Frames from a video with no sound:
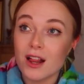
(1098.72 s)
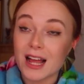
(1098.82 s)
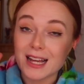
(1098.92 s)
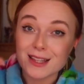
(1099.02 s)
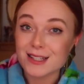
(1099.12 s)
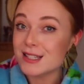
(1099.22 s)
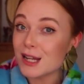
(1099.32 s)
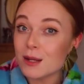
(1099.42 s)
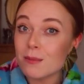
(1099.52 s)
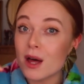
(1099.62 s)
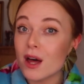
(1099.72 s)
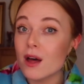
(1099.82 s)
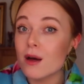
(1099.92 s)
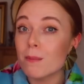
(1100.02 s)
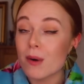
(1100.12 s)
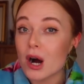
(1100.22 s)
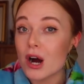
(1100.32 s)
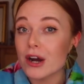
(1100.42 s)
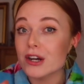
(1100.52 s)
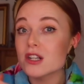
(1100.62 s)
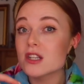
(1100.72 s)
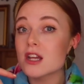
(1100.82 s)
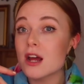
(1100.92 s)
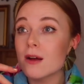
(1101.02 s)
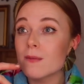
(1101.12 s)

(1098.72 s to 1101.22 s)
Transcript: like the cinema, bars,